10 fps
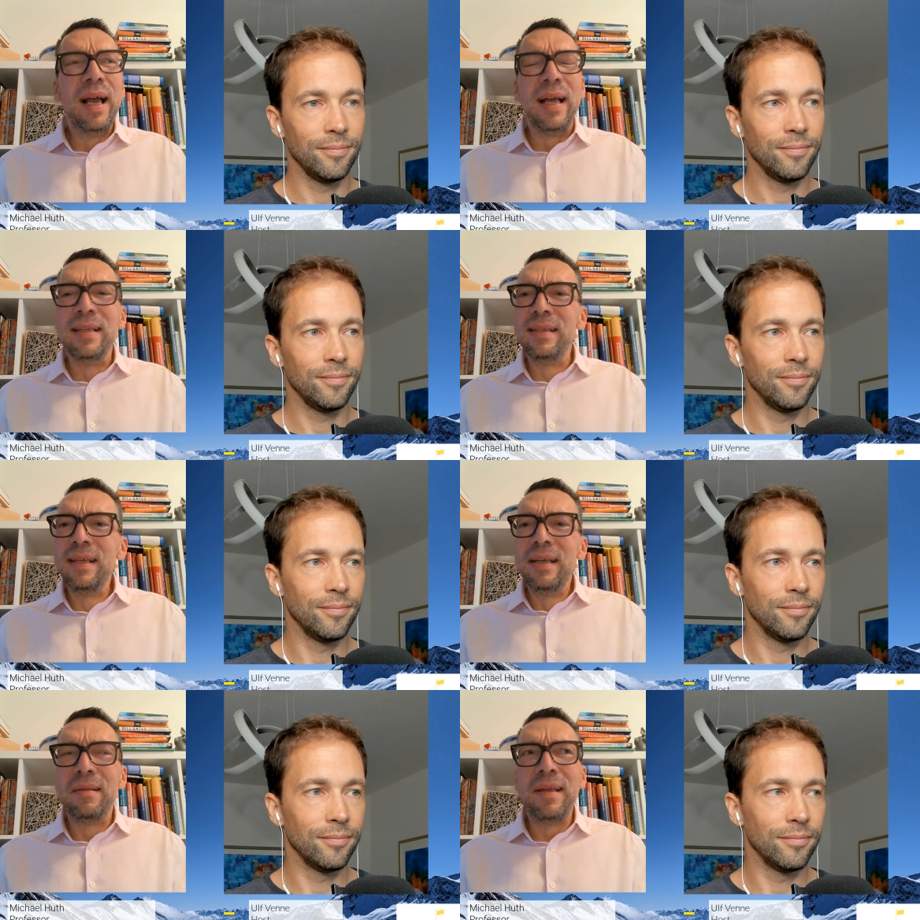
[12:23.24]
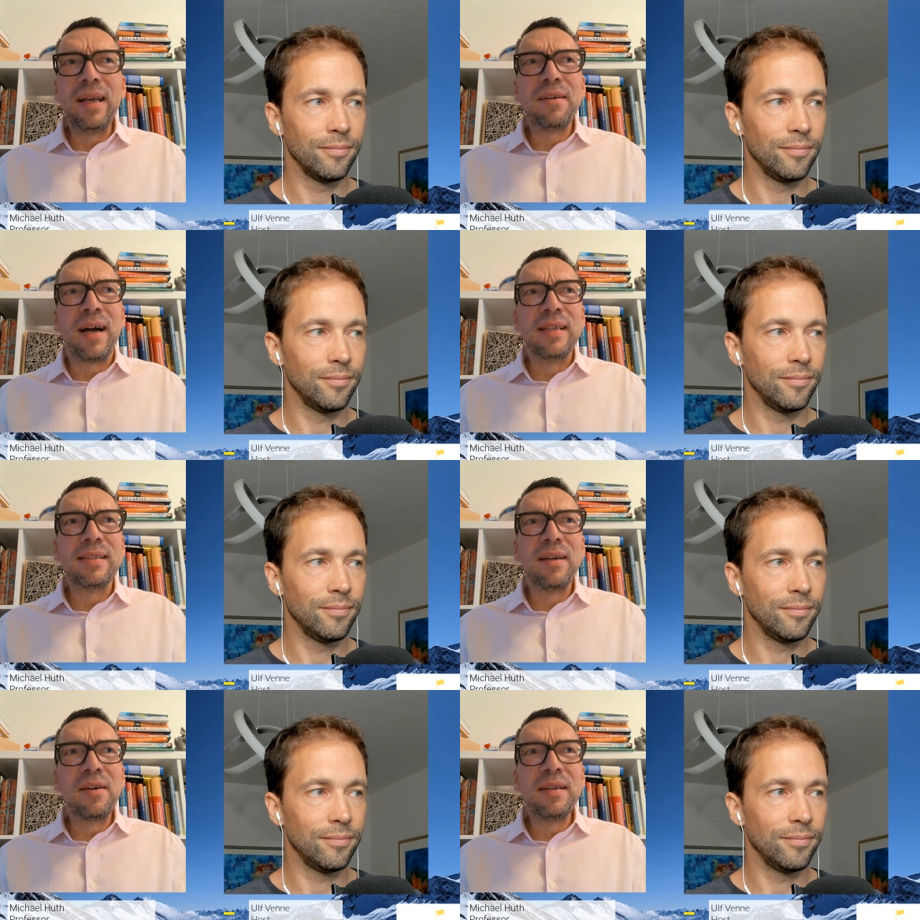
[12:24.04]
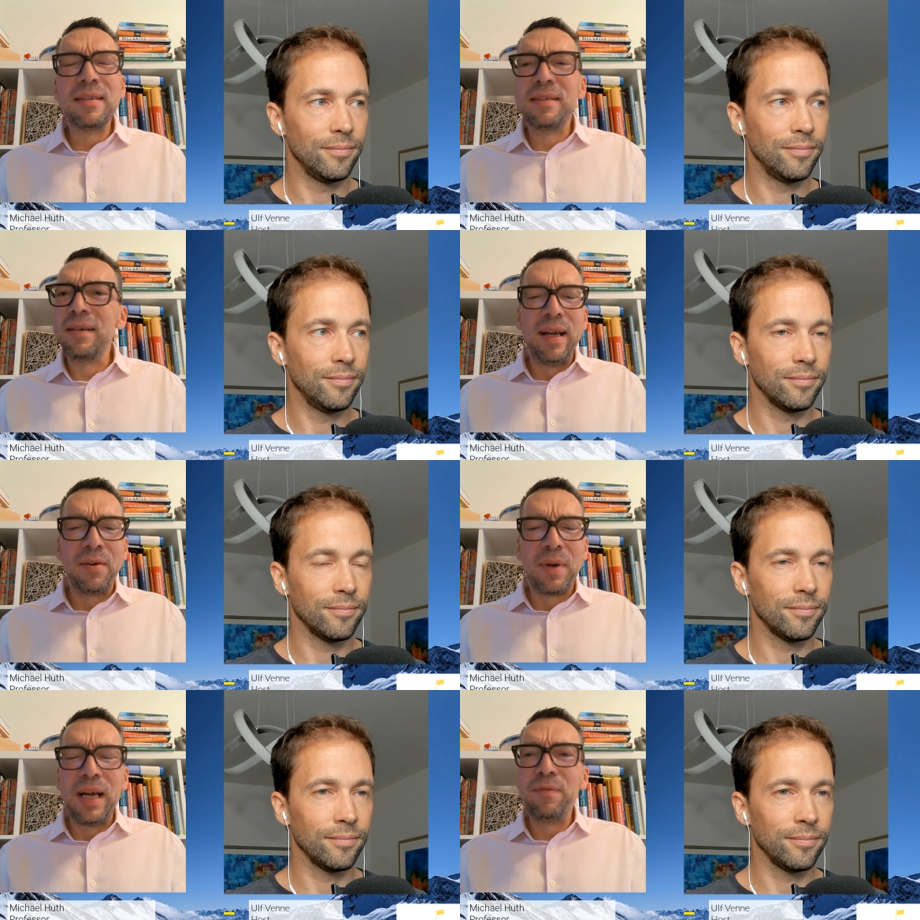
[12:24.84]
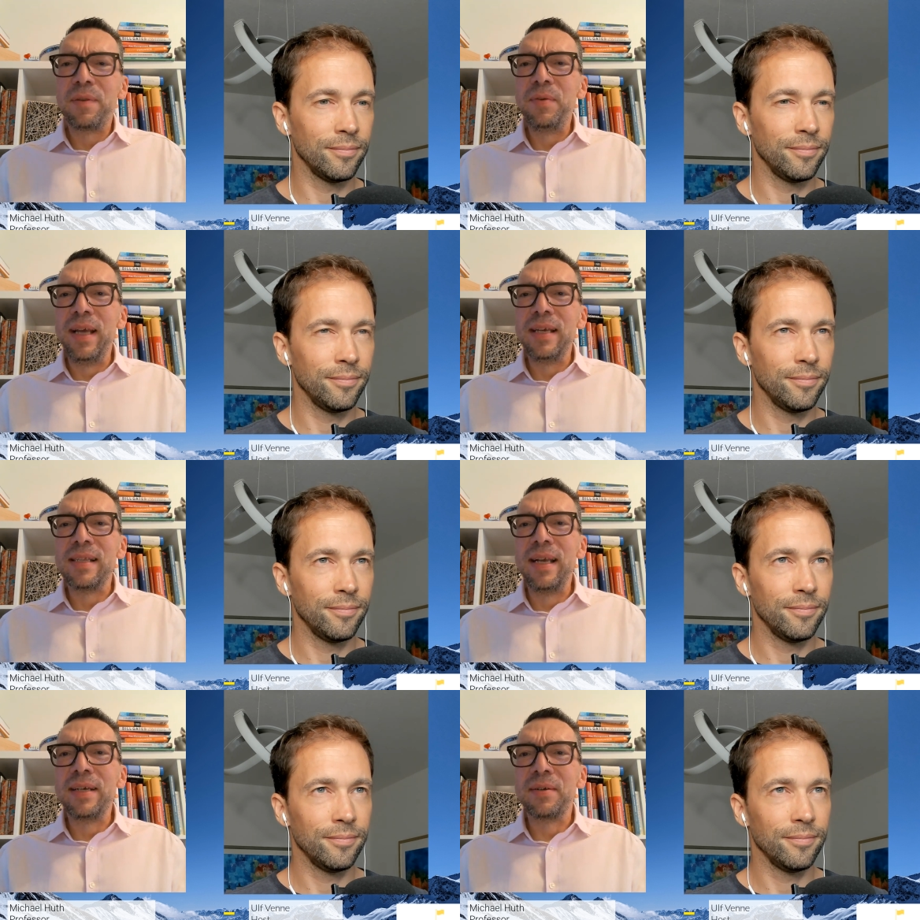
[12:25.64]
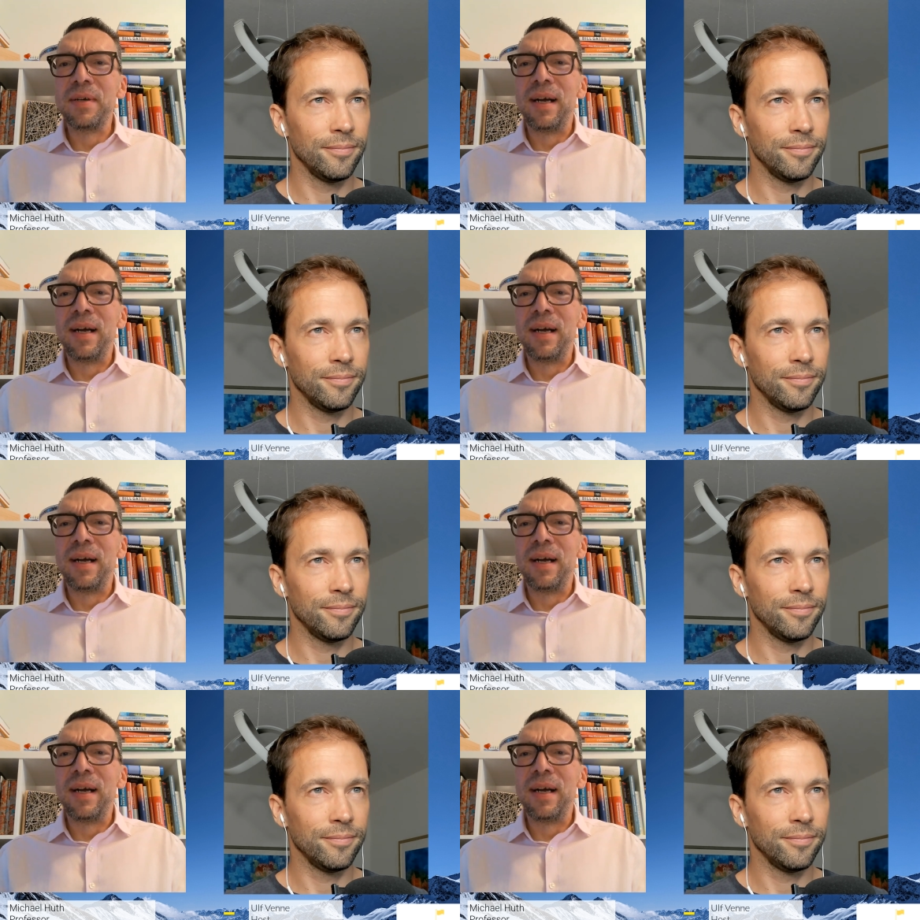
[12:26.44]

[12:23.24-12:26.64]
Speaker 1: And there I started, I arrived three days later.